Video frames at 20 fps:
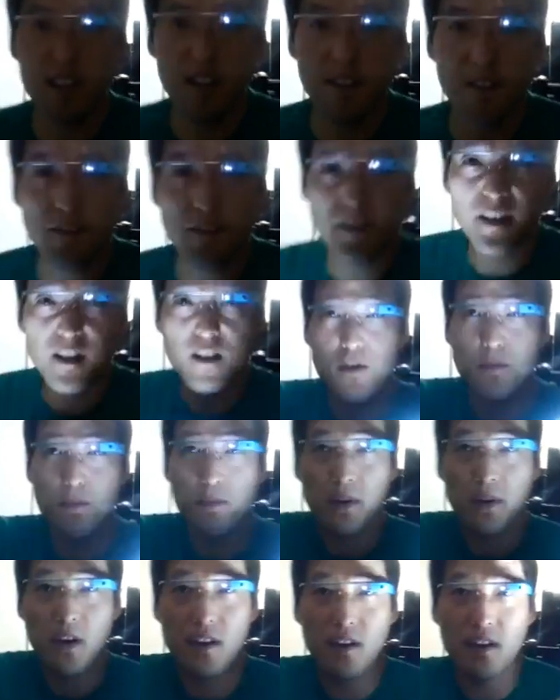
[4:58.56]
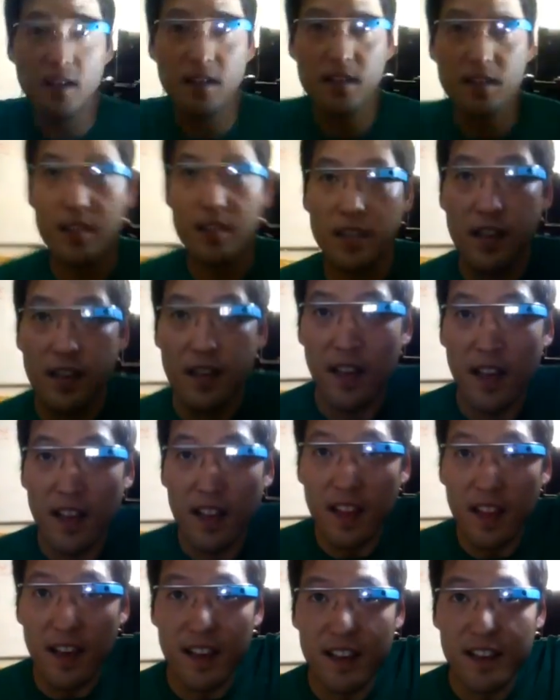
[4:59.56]
the finished product. That
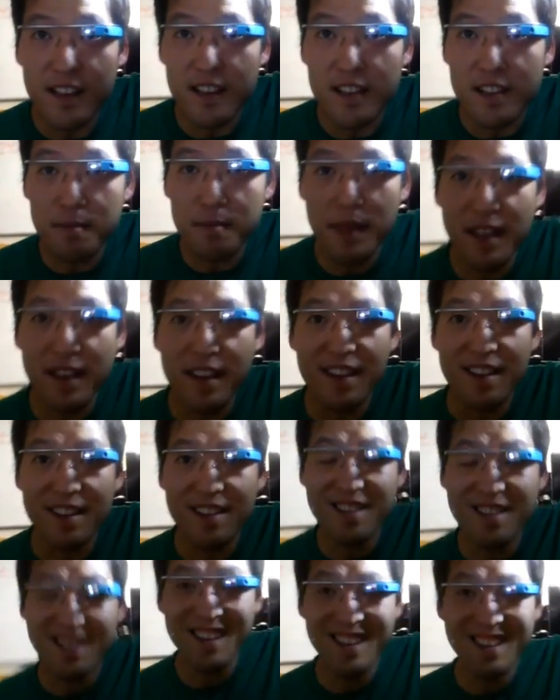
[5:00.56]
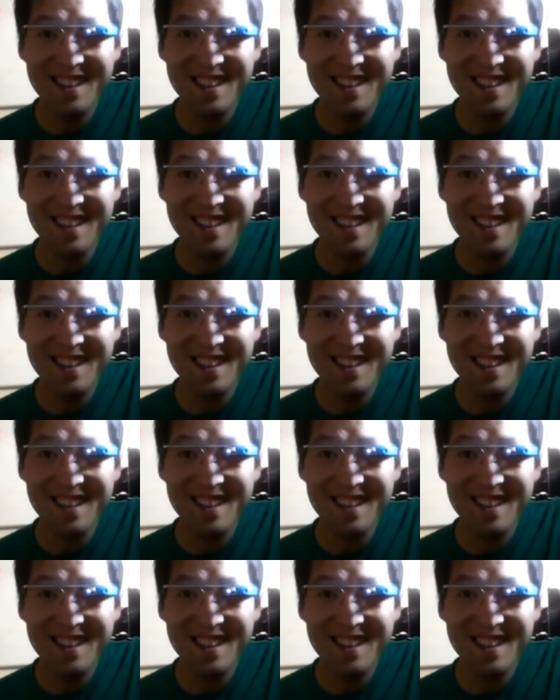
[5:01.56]
light doesn't make it